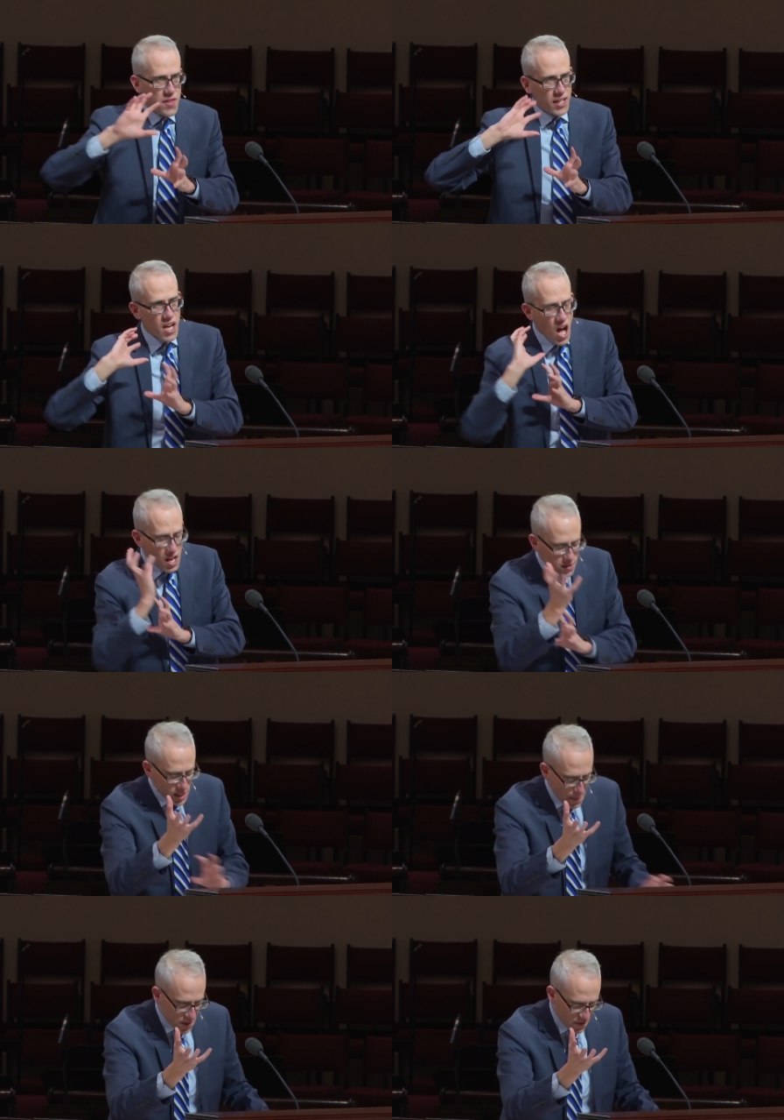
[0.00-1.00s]
The
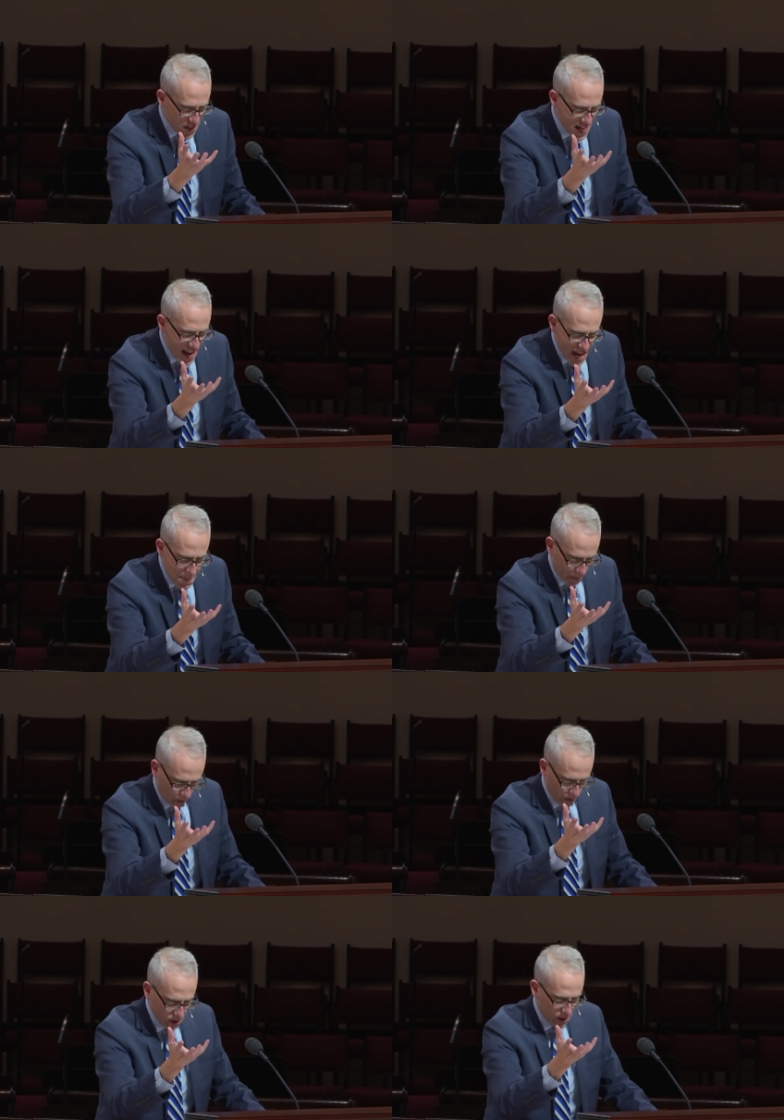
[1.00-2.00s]
concept of
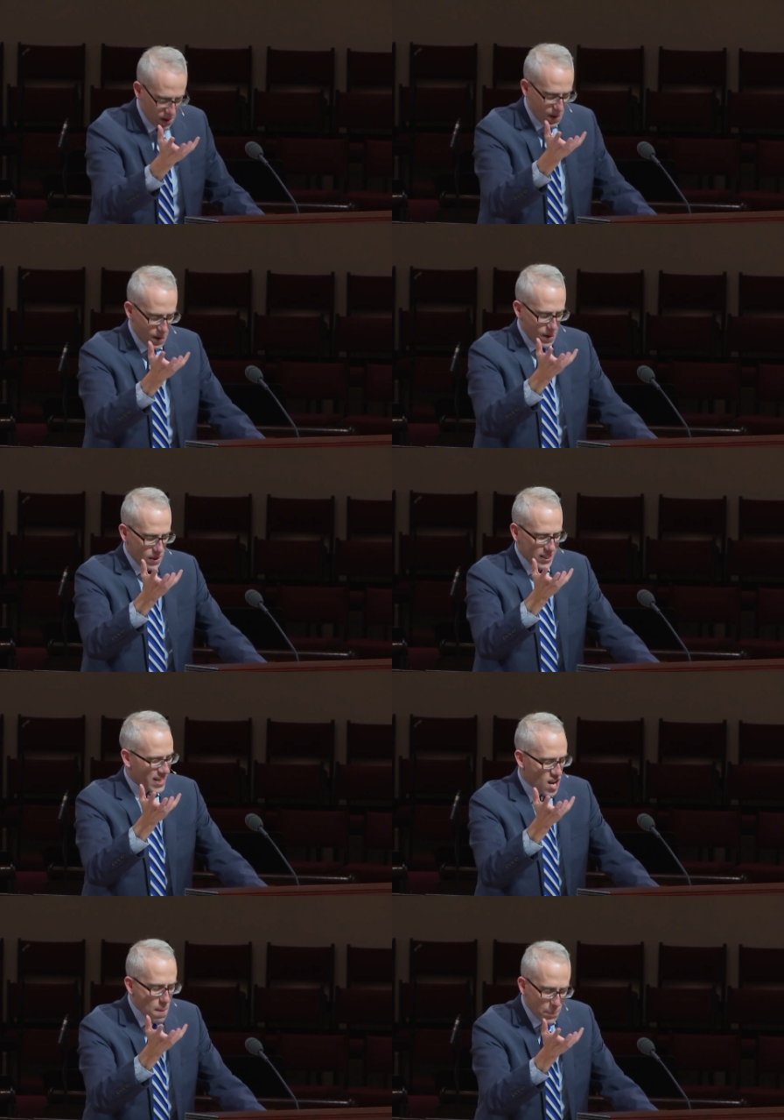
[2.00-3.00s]
neighbor
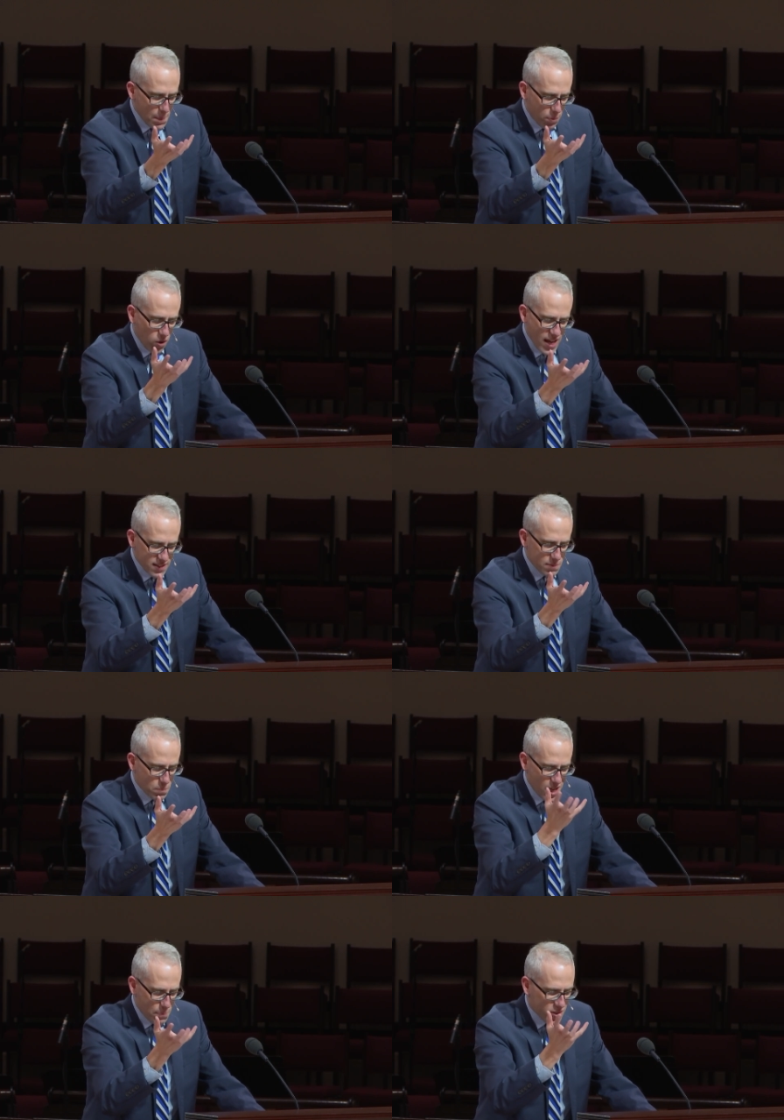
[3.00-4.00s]
cannot be price,
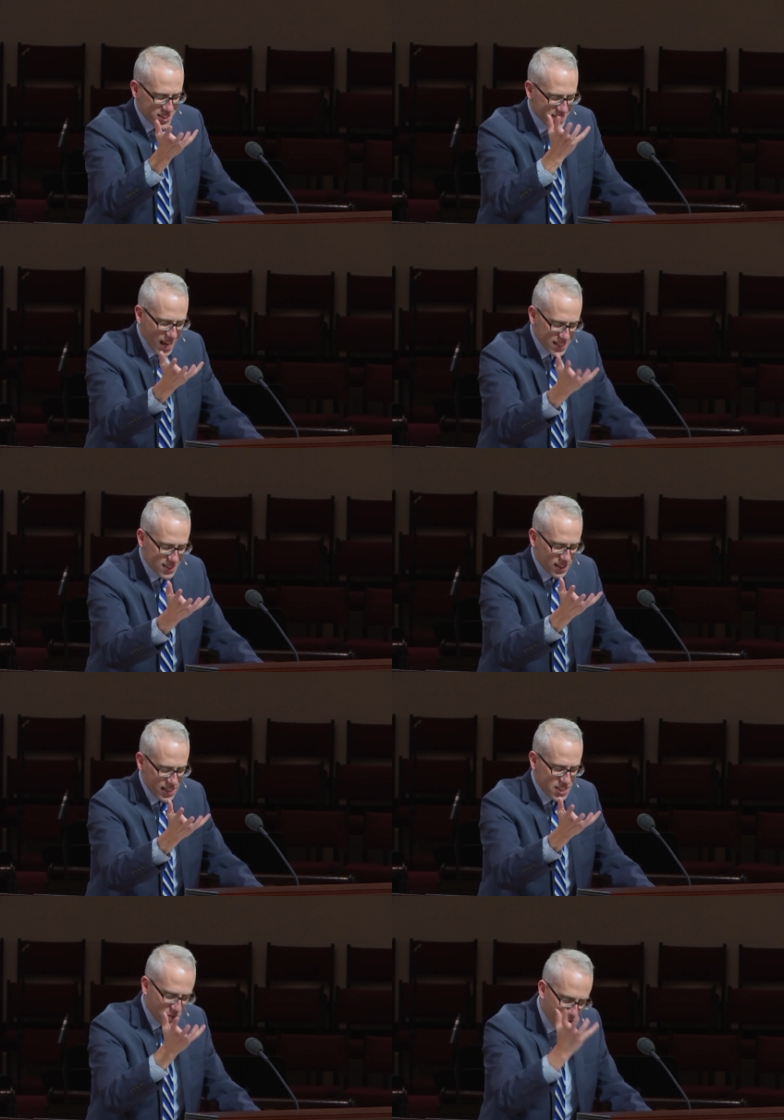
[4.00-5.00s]
uh,
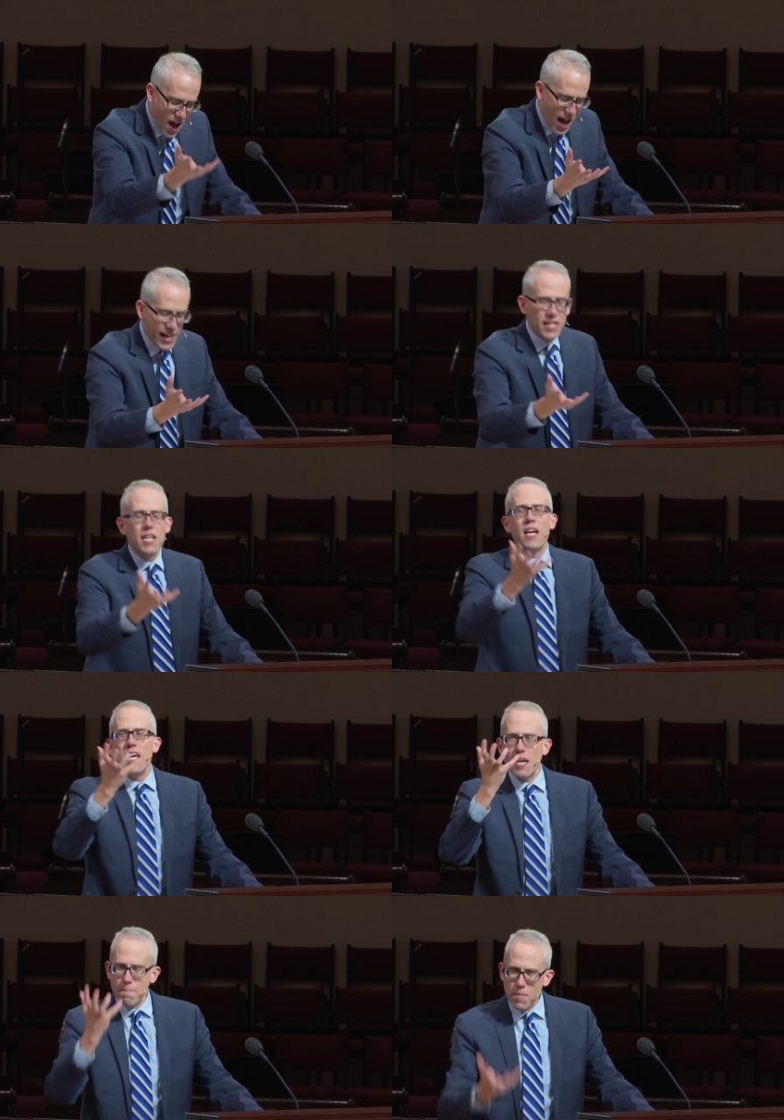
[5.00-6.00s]
precisely defined,
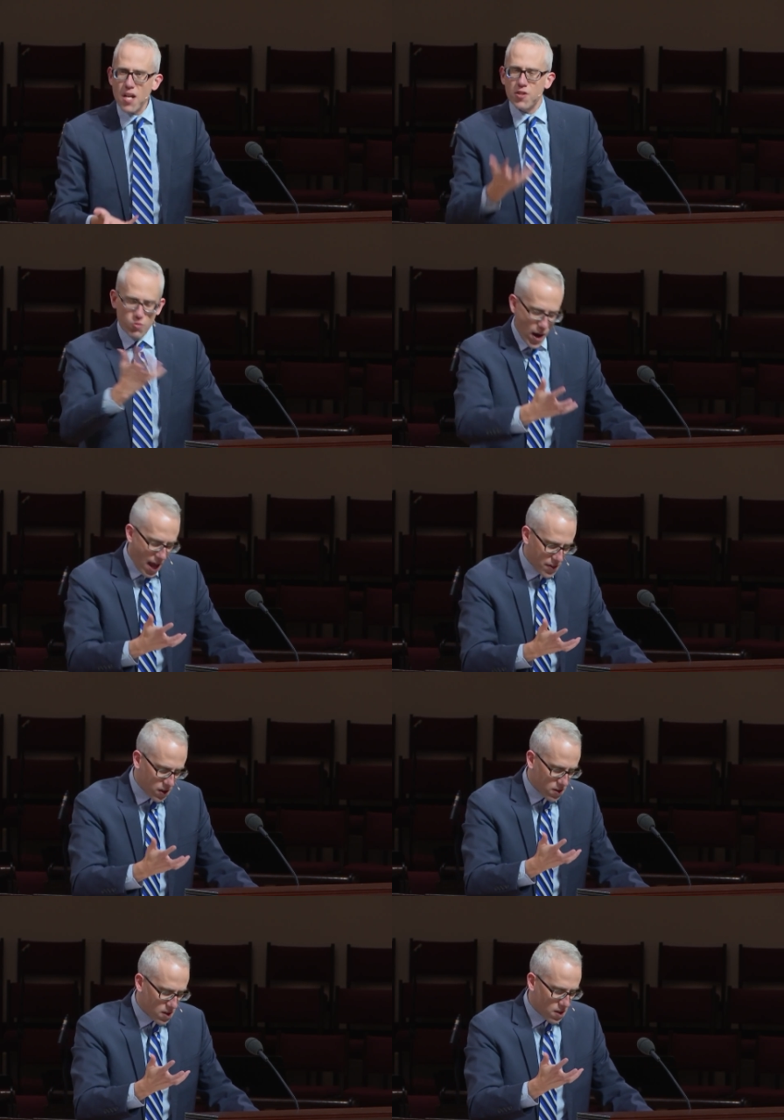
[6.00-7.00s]
it must
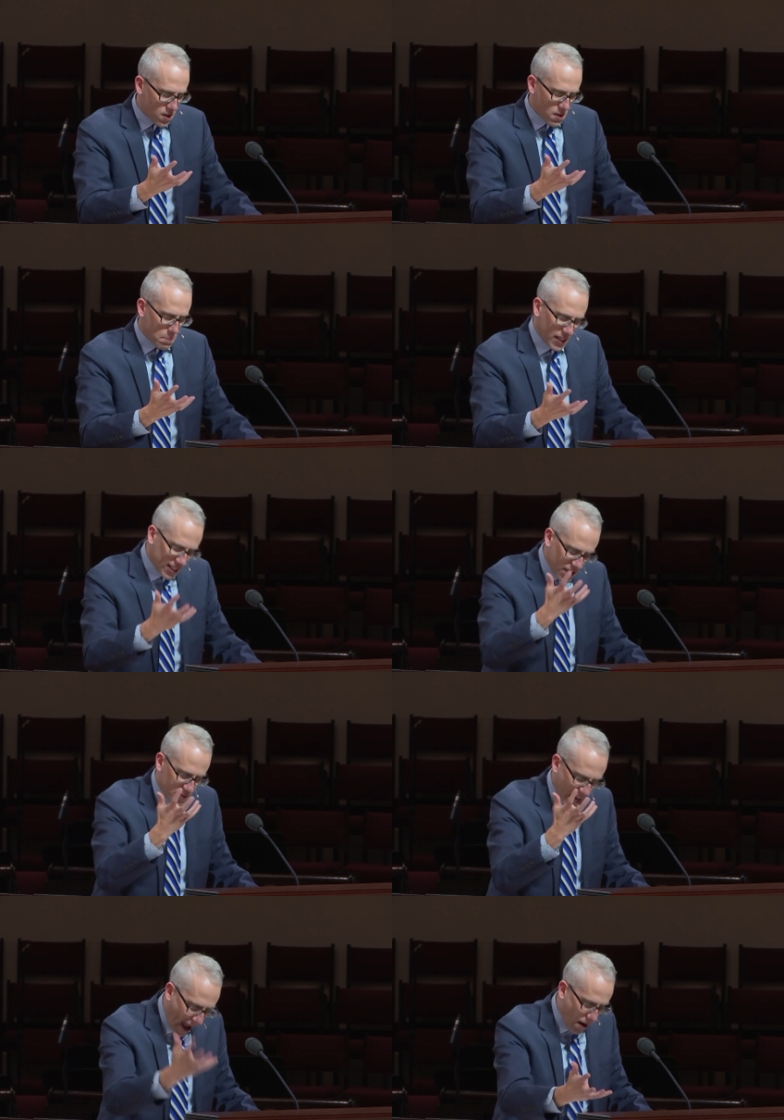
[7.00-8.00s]
rather be
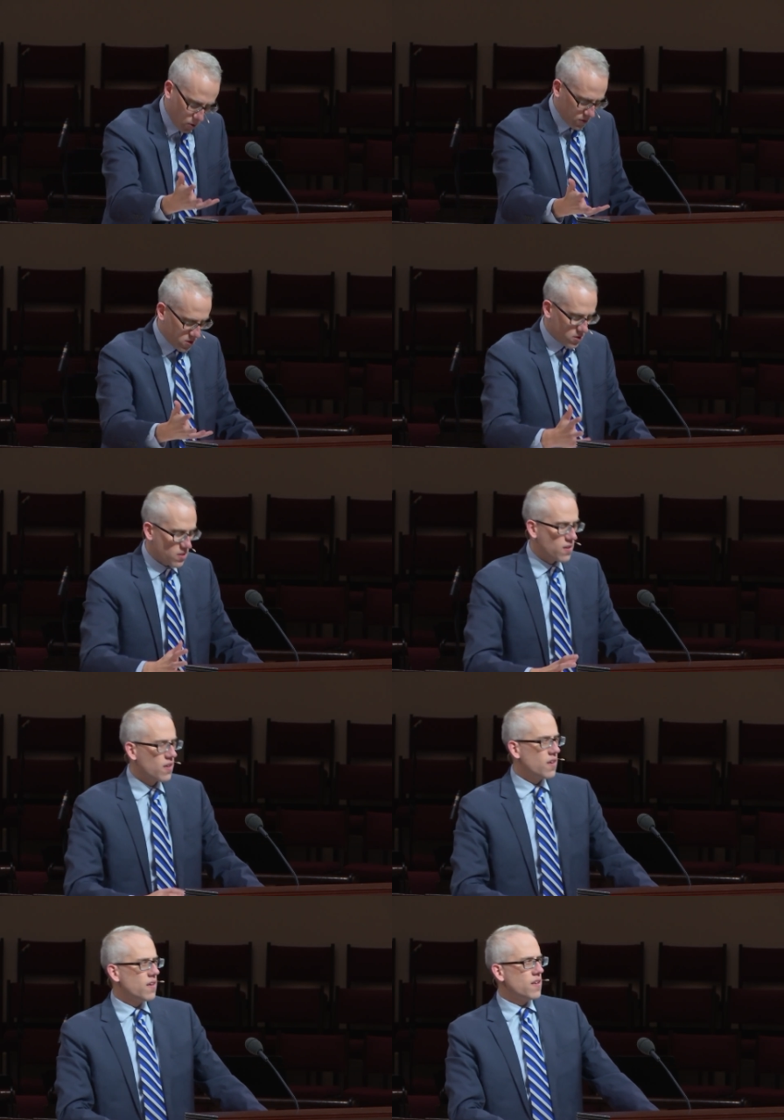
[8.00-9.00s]
lived out.
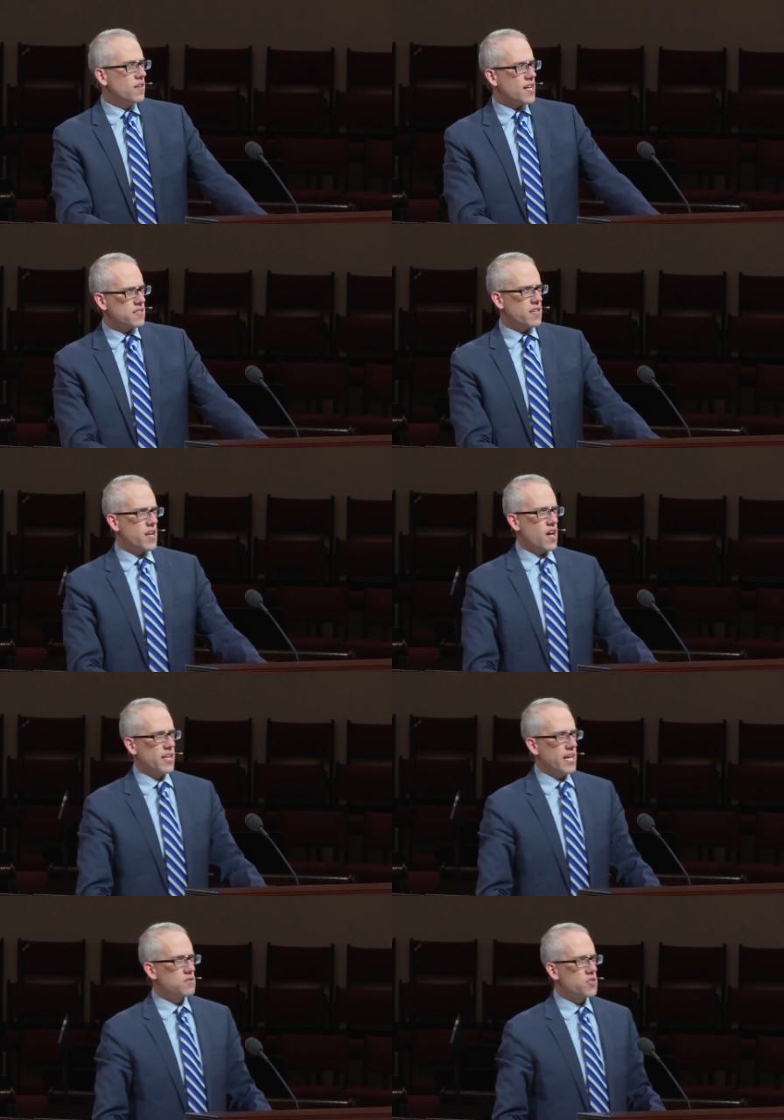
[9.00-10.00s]
That's the
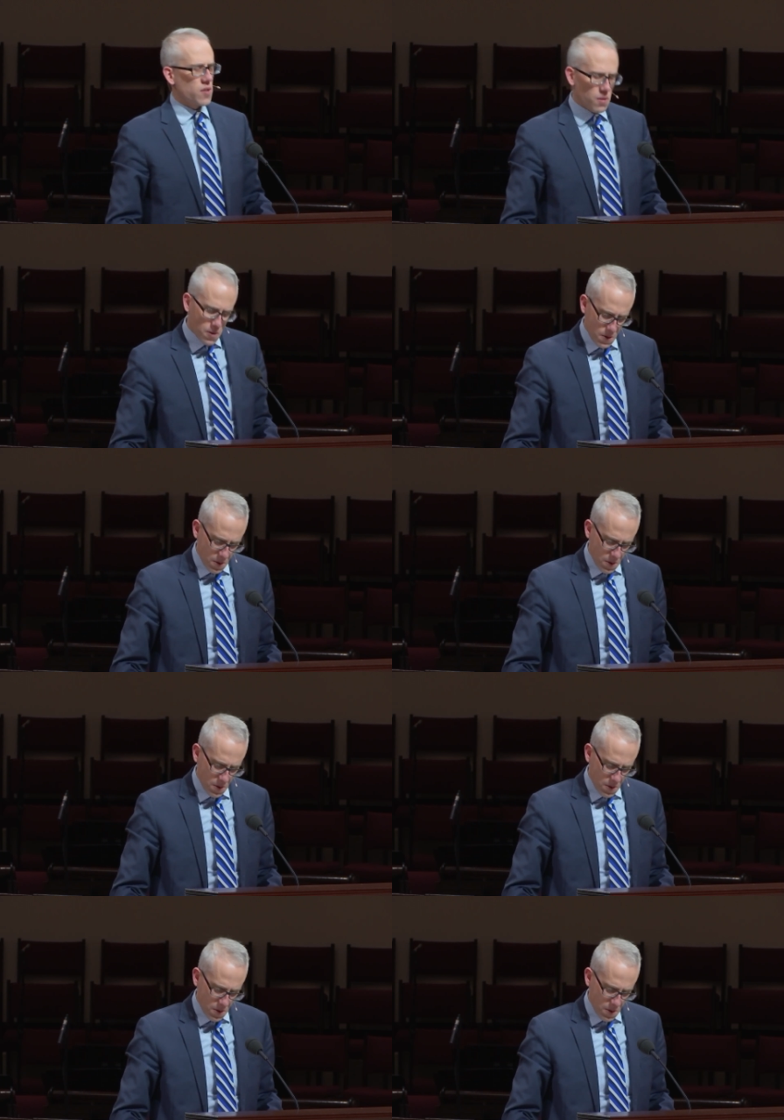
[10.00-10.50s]
non answer.